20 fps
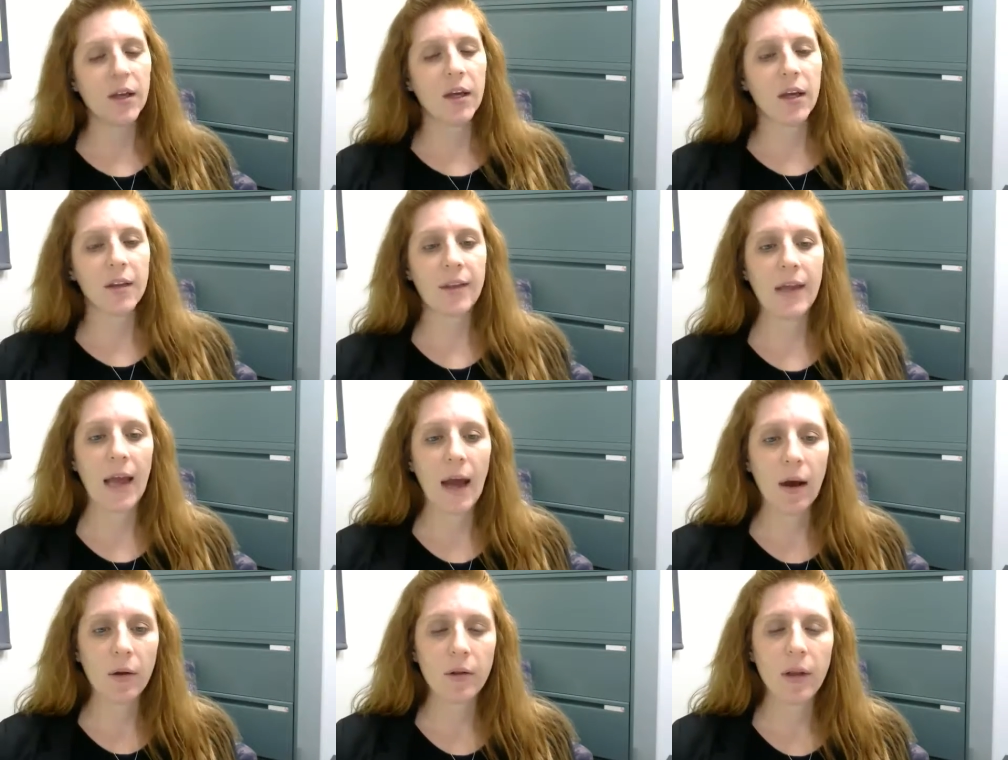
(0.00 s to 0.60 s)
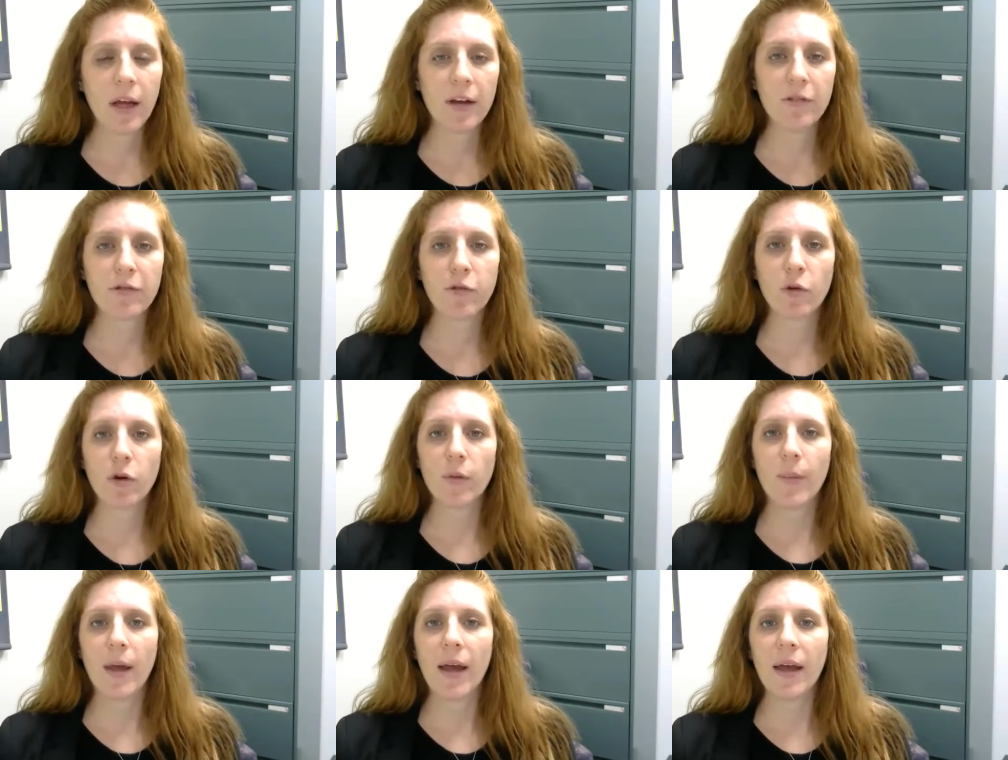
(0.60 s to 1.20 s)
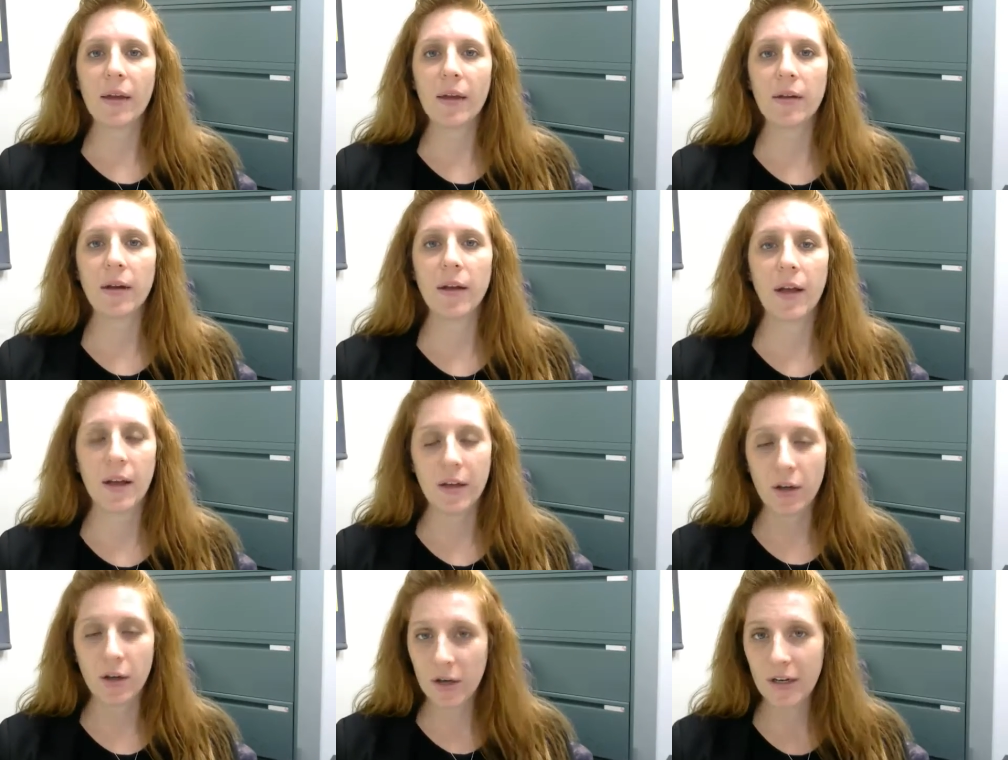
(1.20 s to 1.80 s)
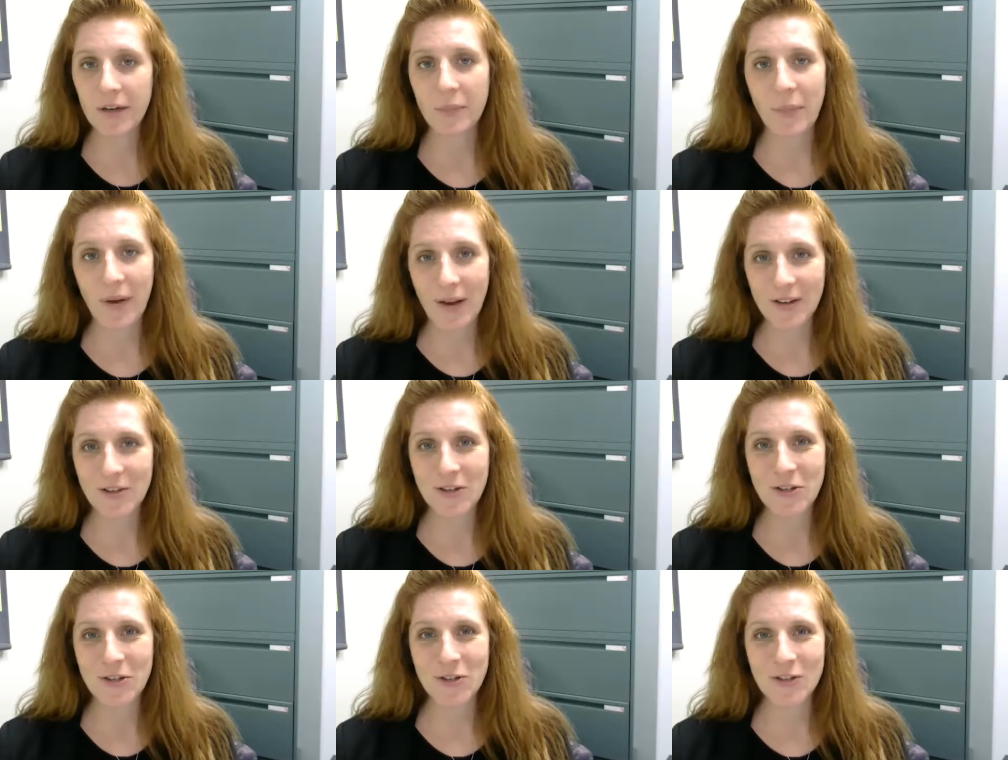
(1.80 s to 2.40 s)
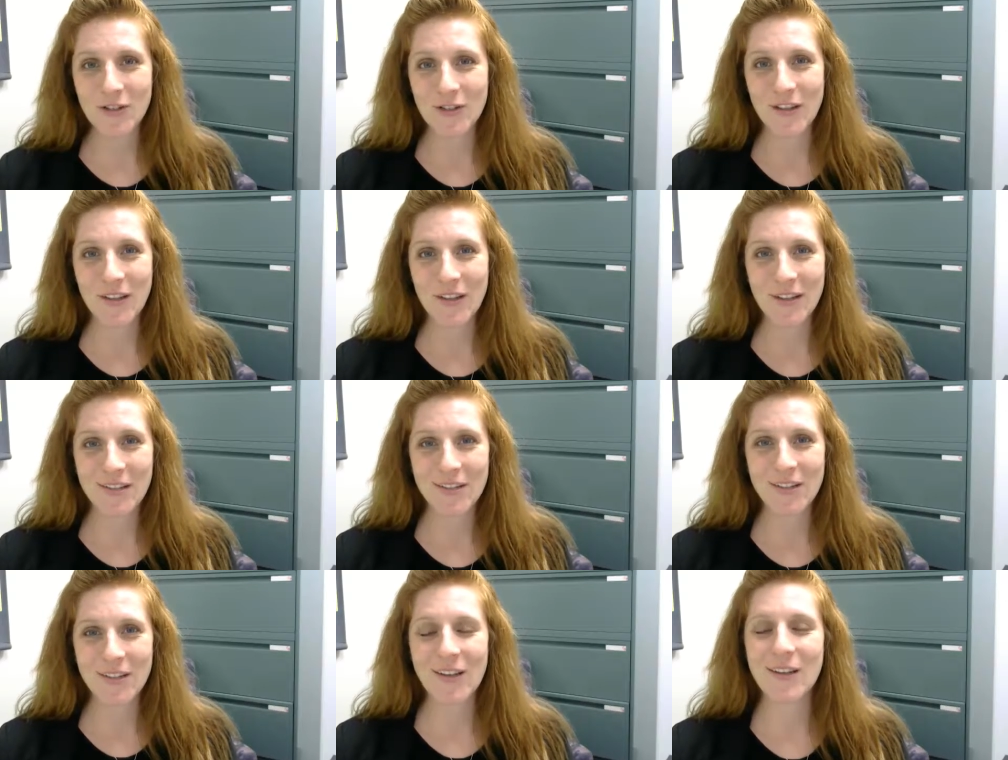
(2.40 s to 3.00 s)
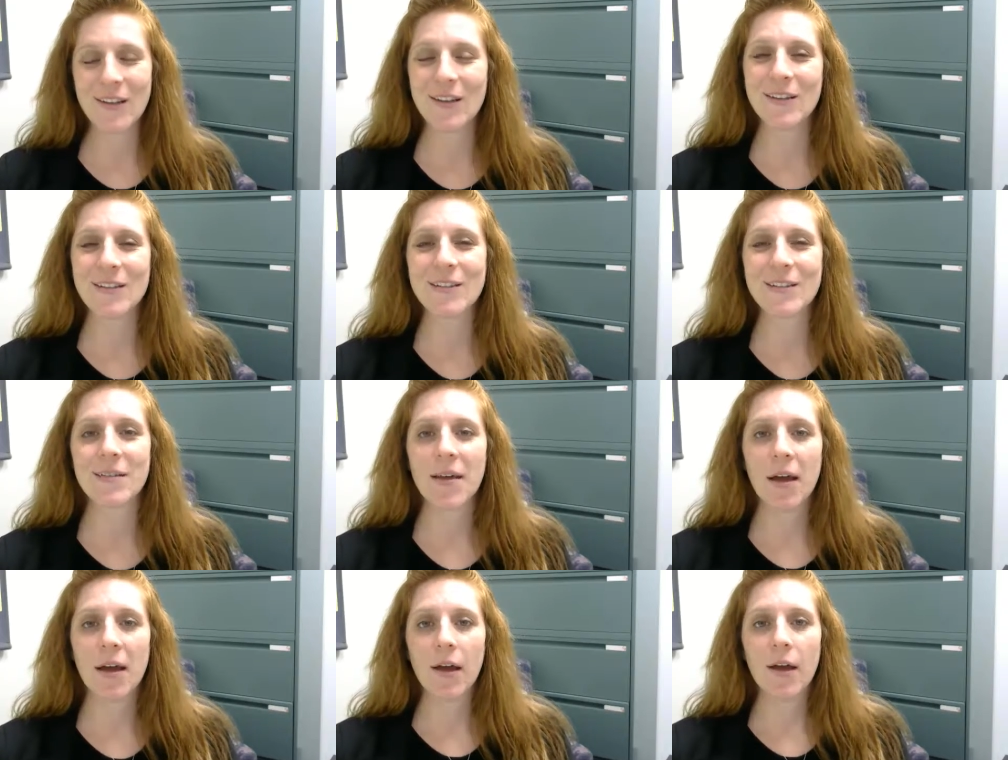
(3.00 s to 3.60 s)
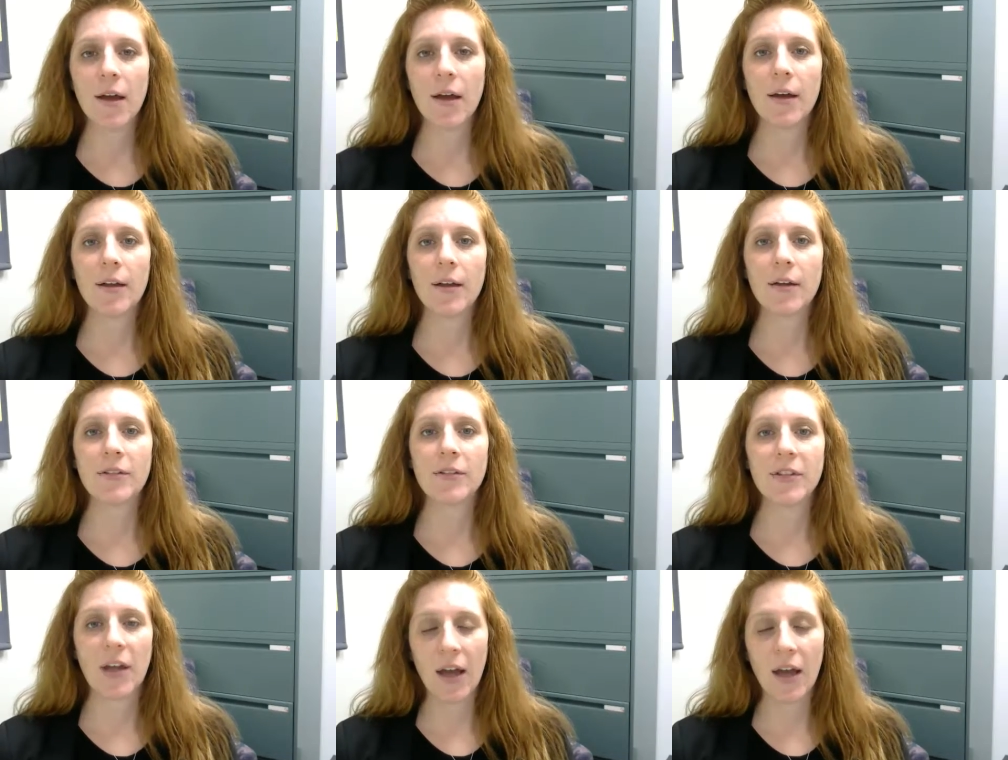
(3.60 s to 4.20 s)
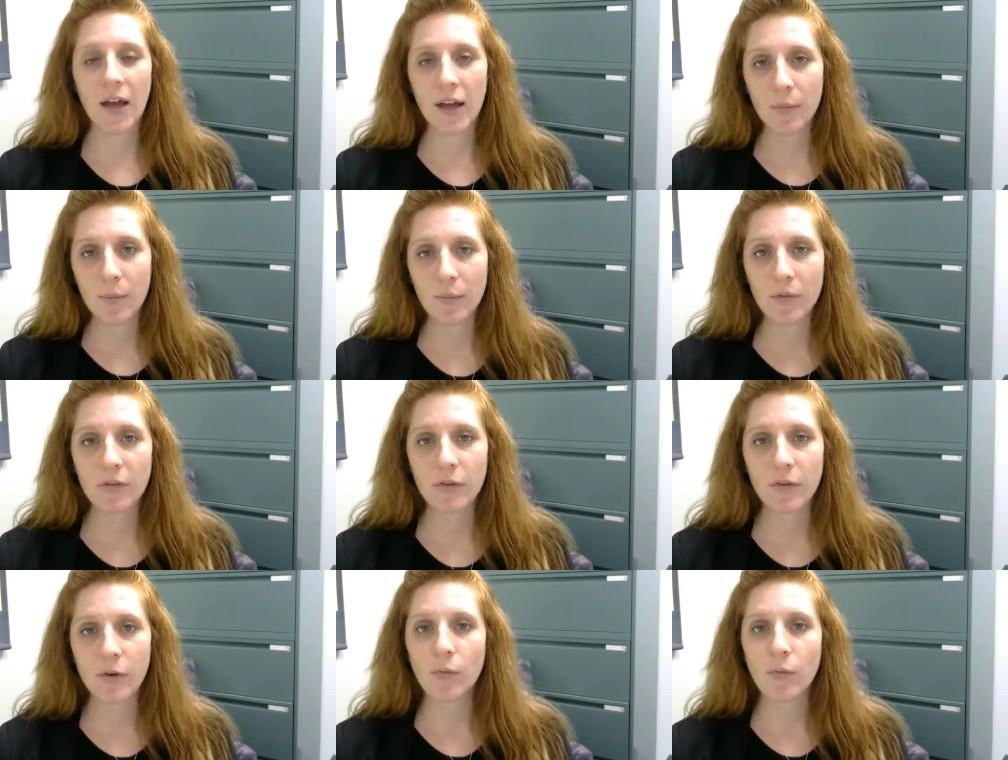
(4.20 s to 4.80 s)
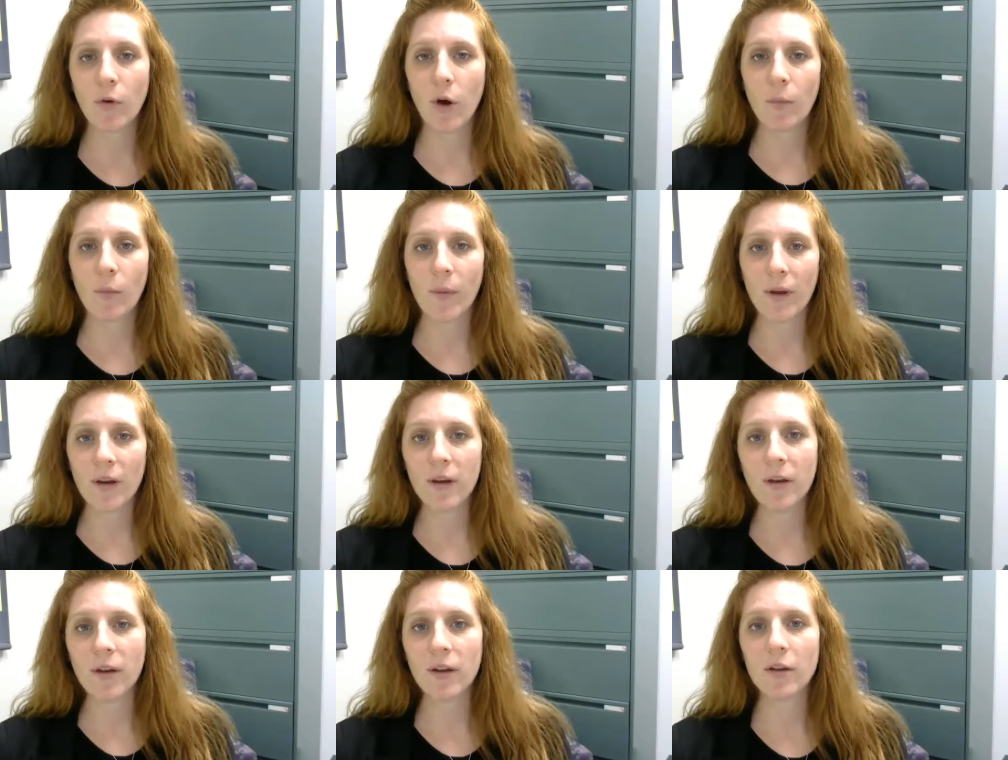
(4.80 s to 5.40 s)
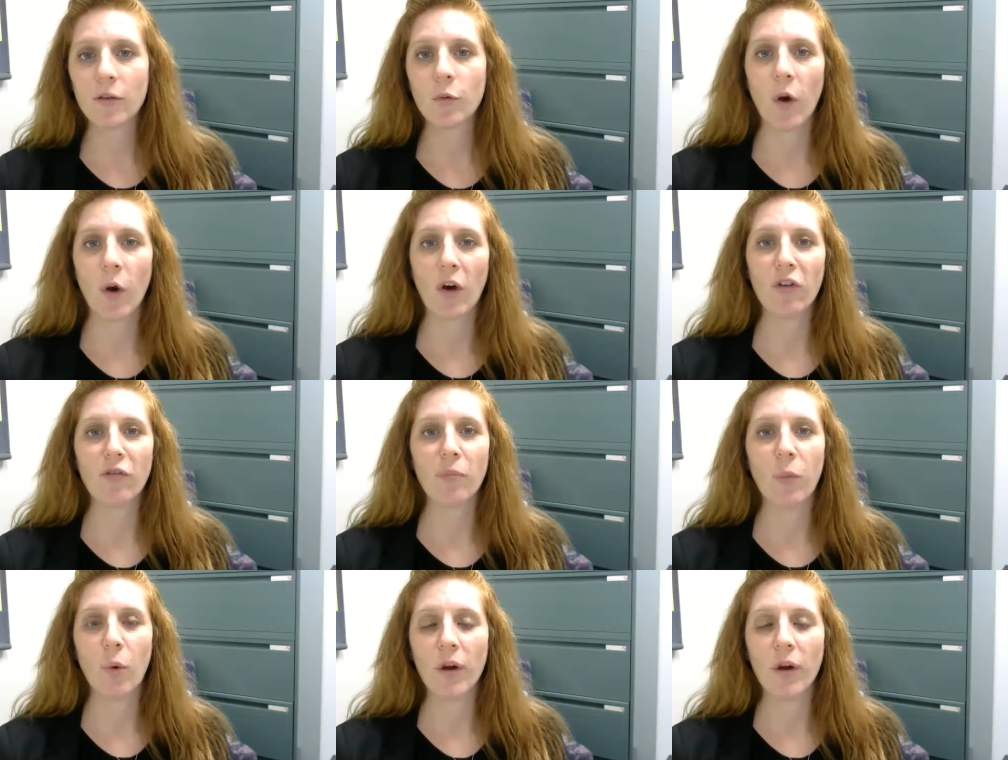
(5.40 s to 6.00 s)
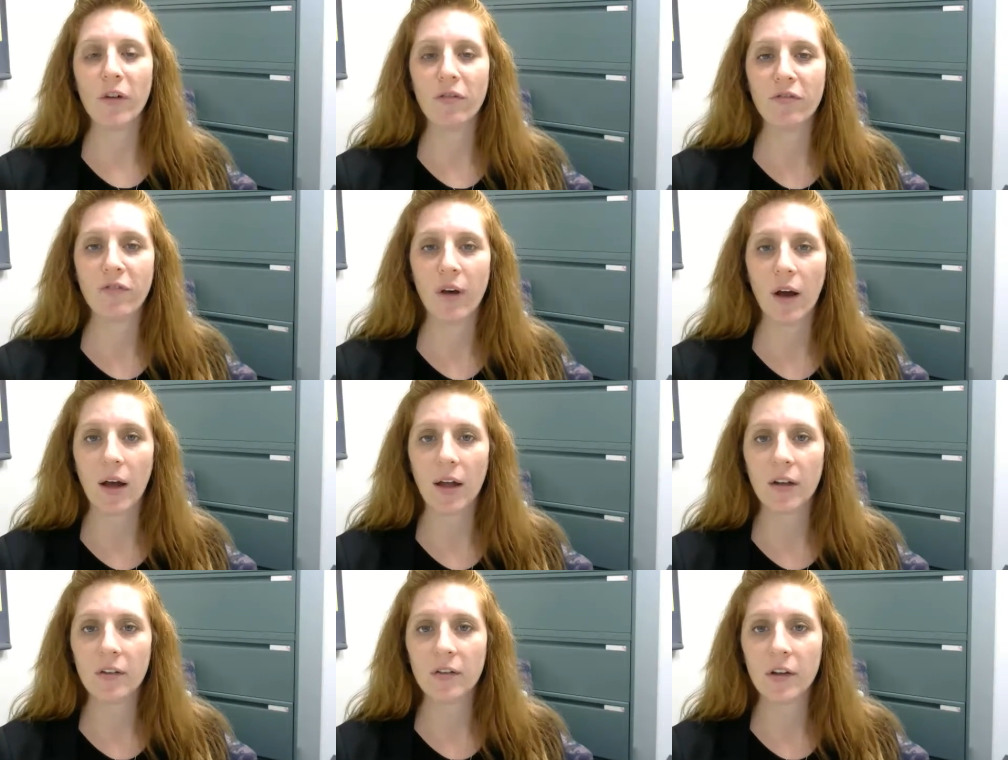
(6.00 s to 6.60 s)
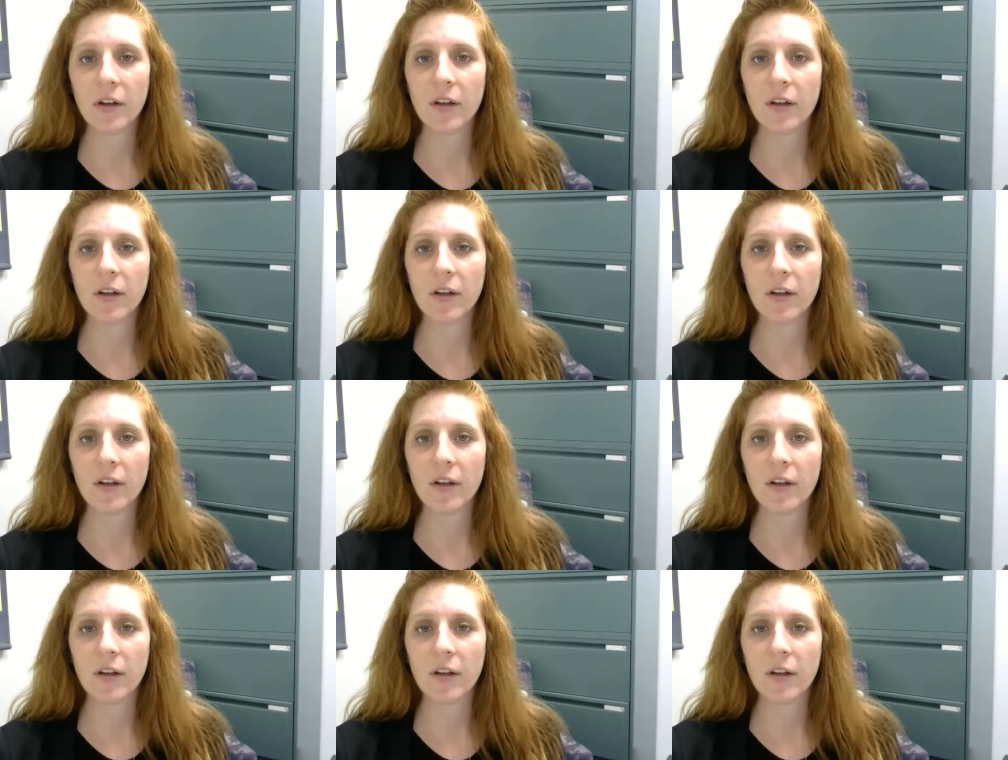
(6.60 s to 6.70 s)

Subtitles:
The outline format, and you need to pay attention to this, is Times New Roman, 12-point font,